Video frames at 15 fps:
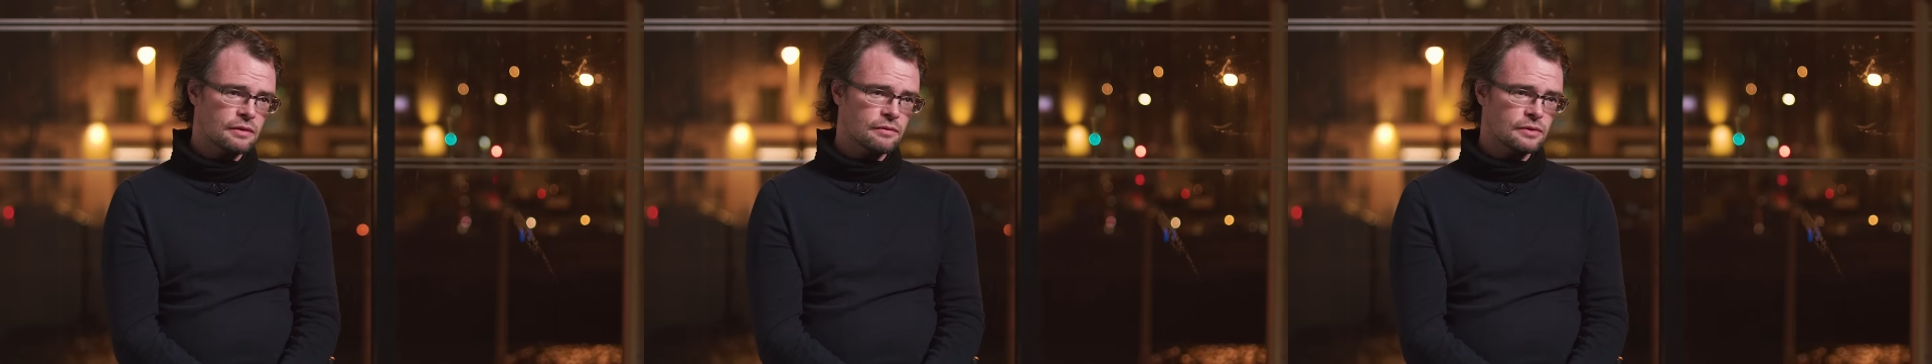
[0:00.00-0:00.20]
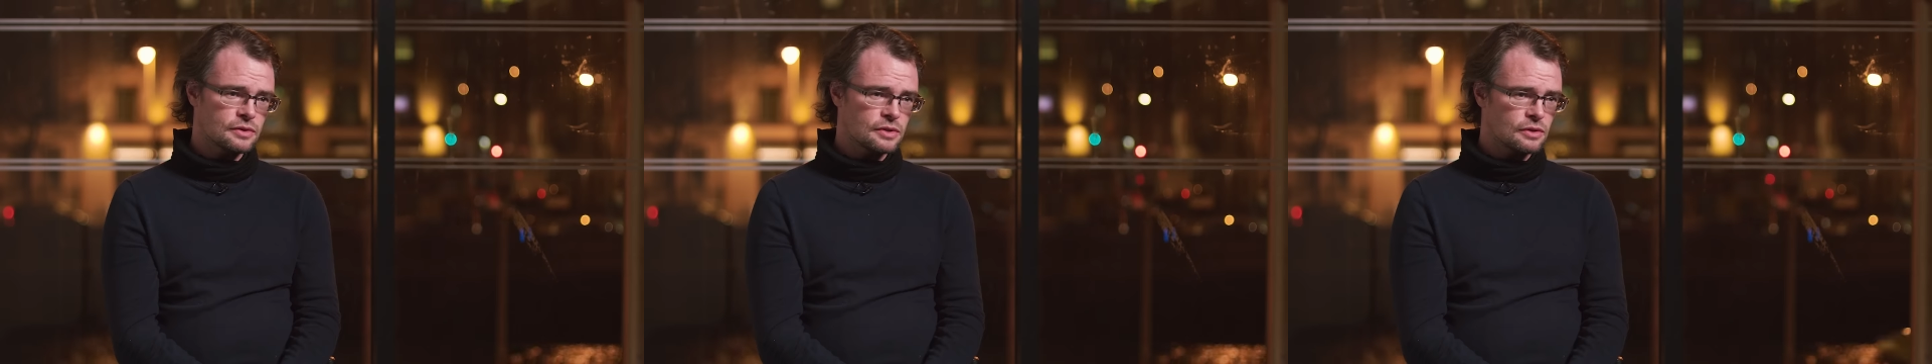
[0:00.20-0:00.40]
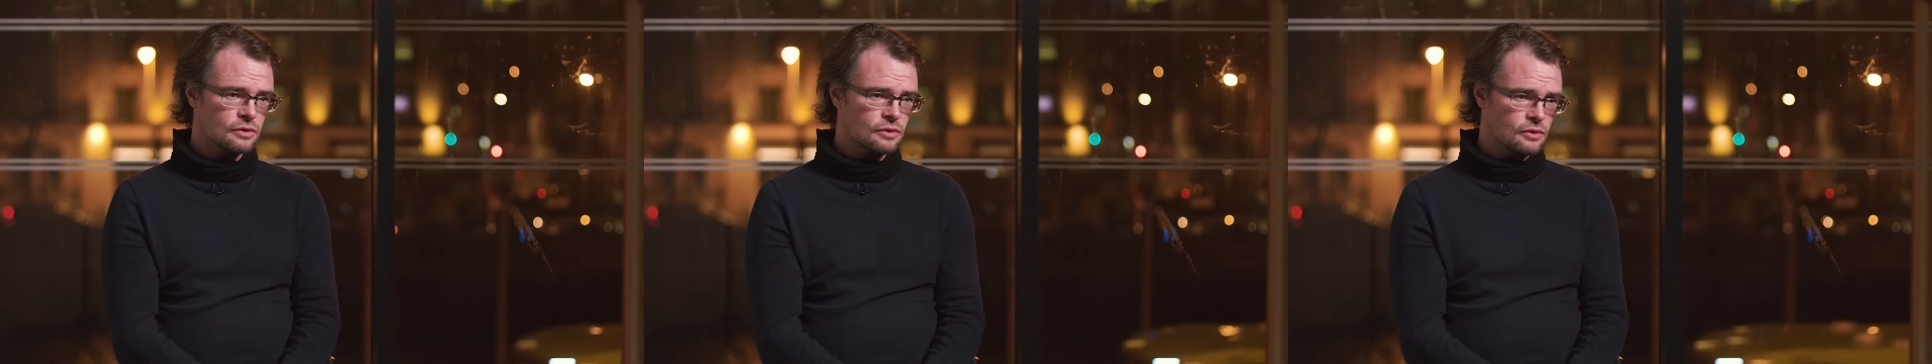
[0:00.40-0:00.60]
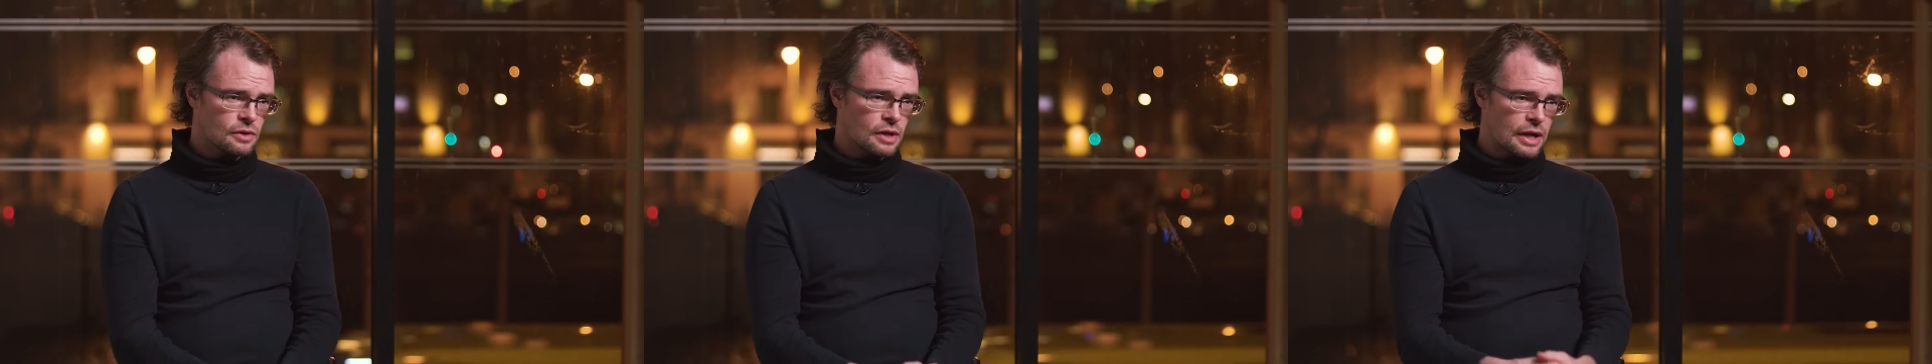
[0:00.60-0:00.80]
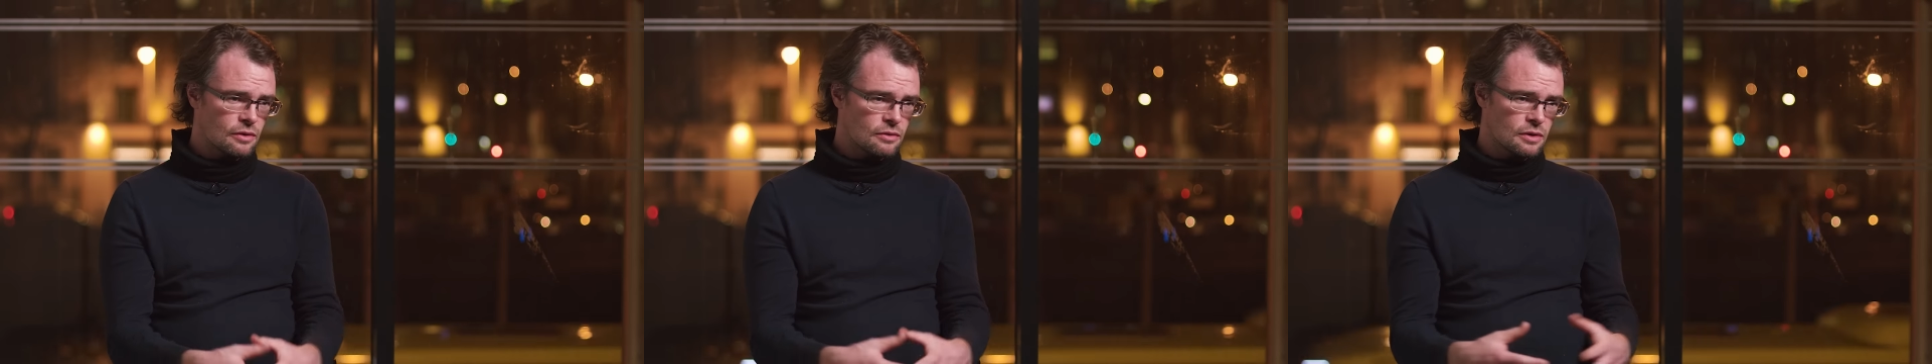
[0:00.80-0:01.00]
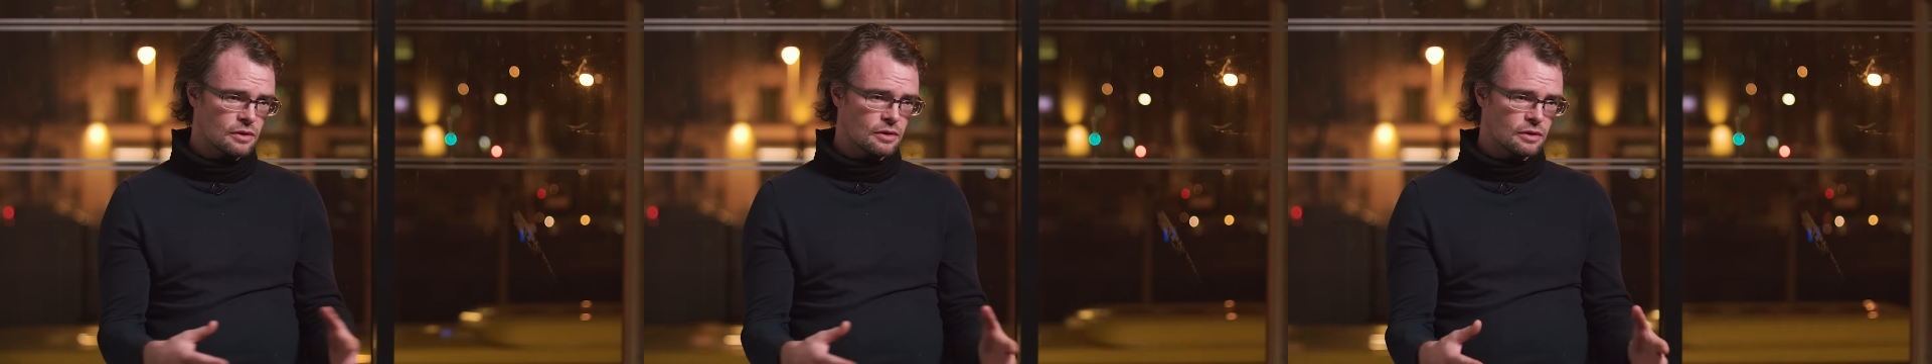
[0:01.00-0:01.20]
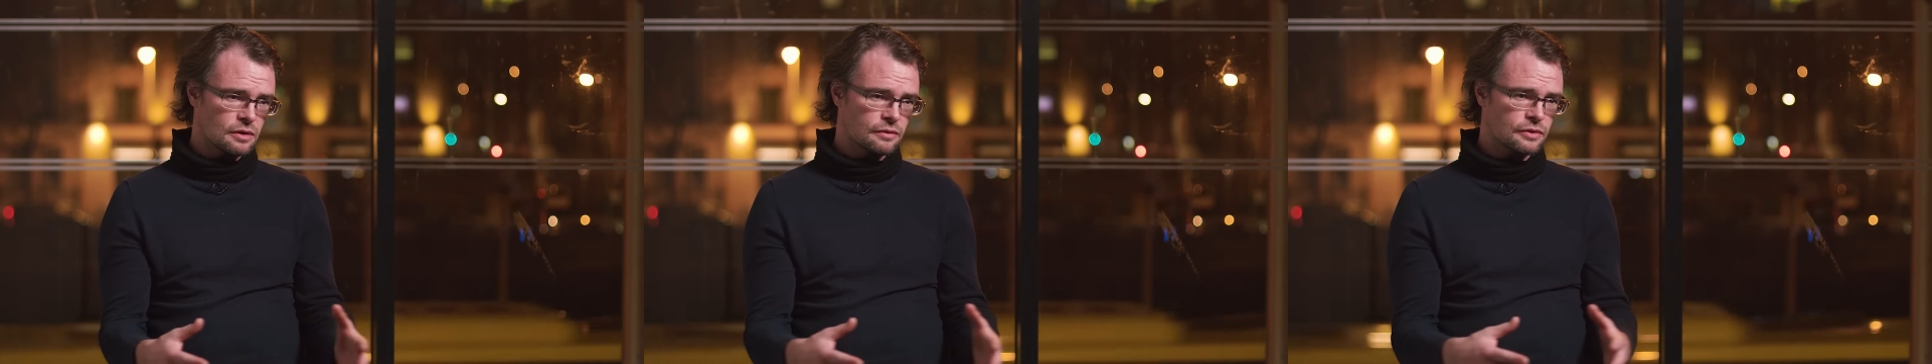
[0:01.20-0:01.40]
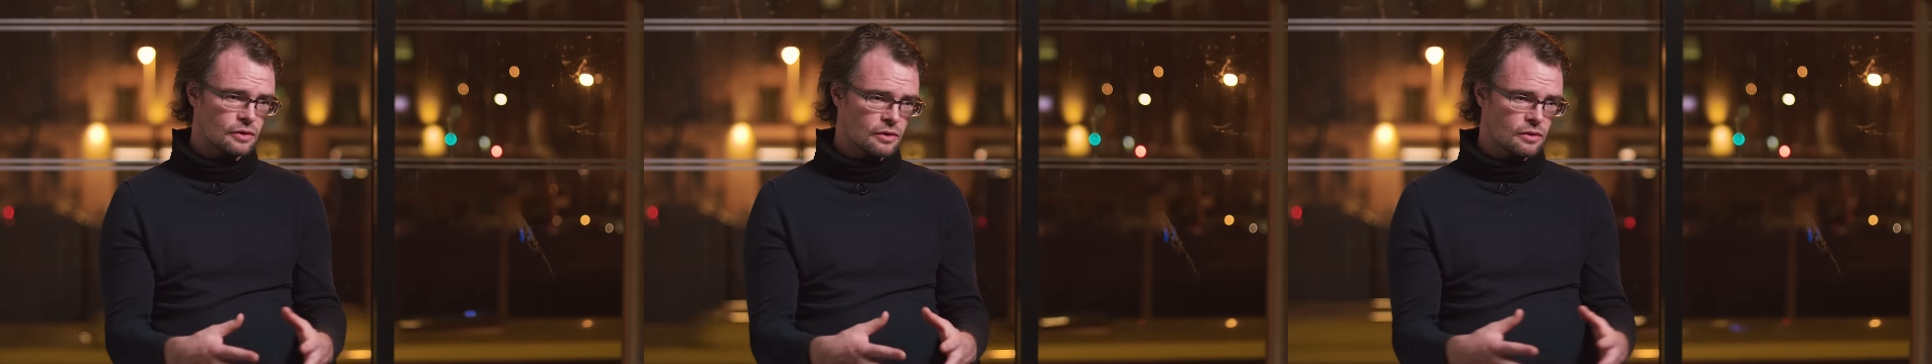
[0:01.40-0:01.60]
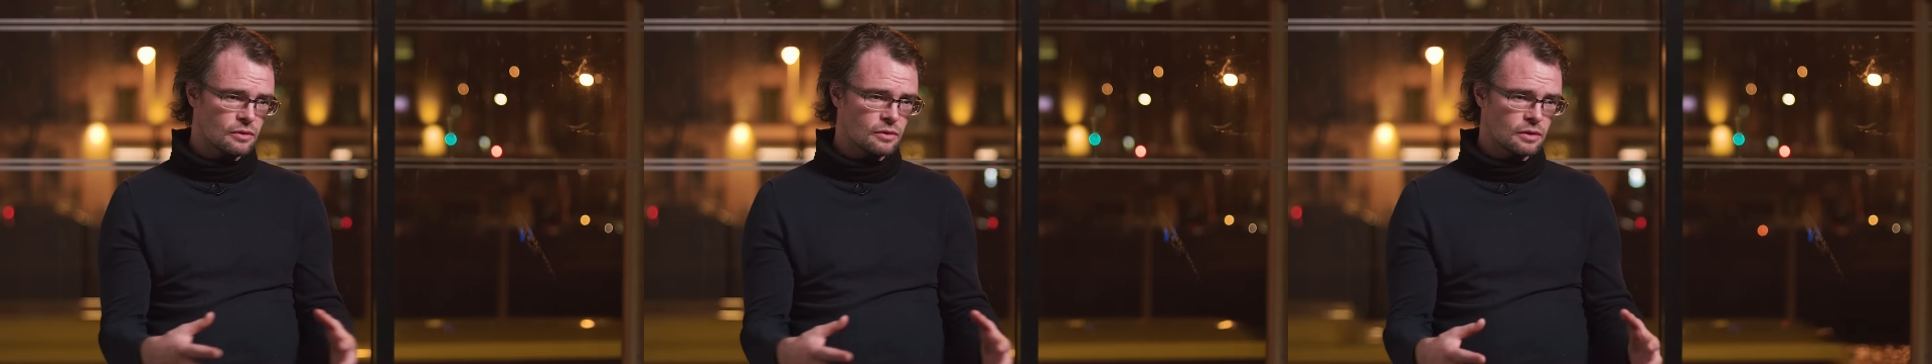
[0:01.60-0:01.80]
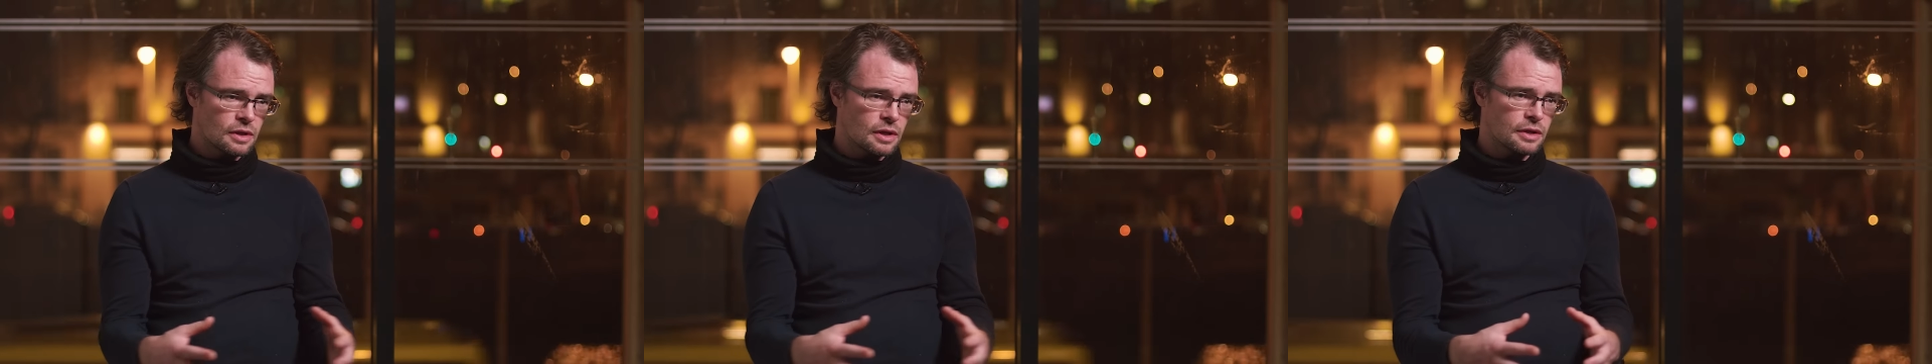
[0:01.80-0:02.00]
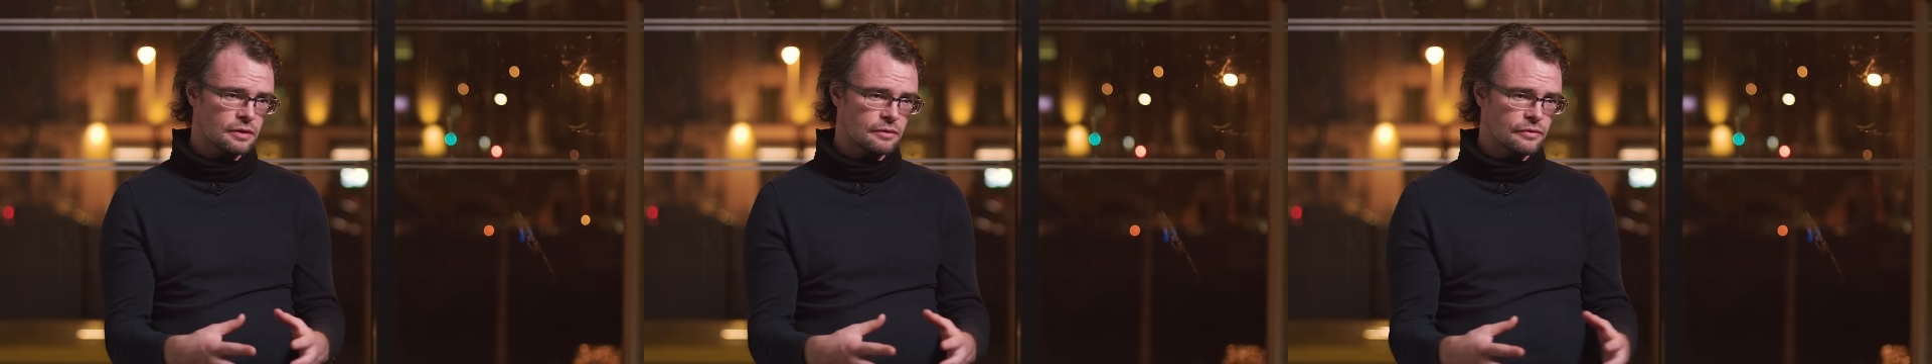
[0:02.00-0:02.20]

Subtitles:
give us another outlook of the whole kind